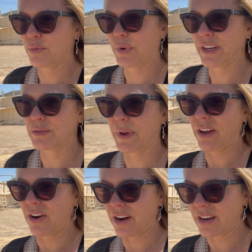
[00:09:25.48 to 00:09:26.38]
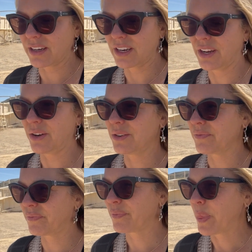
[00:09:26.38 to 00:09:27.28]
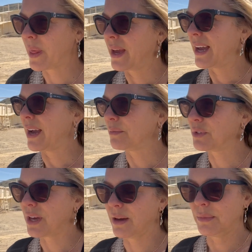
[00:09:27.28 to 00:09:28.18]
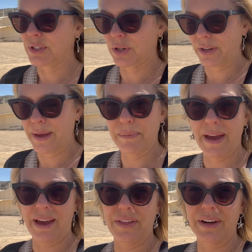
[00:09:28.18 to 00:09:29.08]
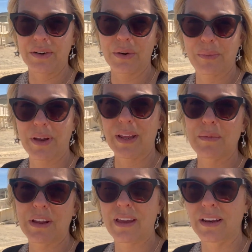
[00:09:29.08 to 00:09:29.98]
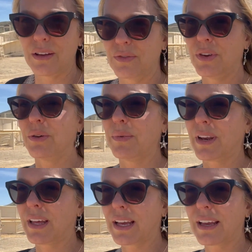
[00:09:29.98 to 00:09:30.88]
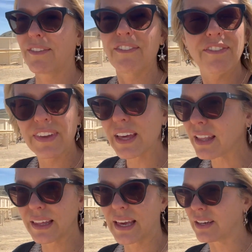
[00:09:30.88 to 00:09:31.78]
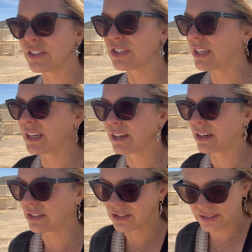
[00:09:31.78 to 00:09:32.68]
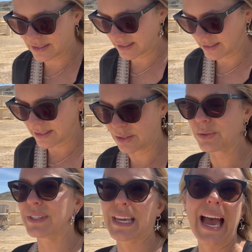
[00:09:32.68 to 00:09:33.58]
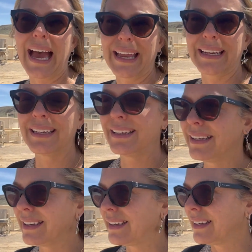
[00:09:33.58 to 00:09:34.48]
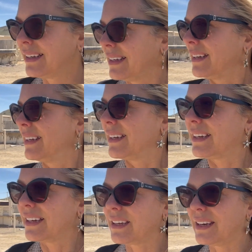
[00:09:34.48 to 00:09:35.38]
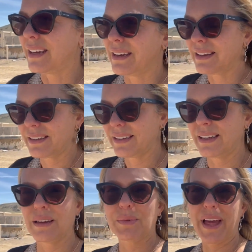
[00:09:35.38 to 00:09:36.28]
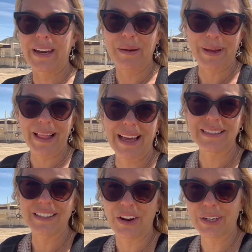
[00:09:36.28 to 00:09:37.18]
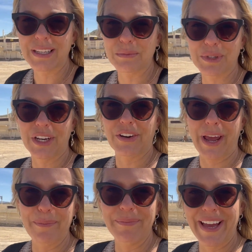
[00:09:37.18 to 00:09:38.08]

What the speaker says: Breaks my heart, I'm a total empath. I don't know about any of you, but like I can feel the energy here. It's so sad. And I'm glad I have my glasses on because I'm tearing up.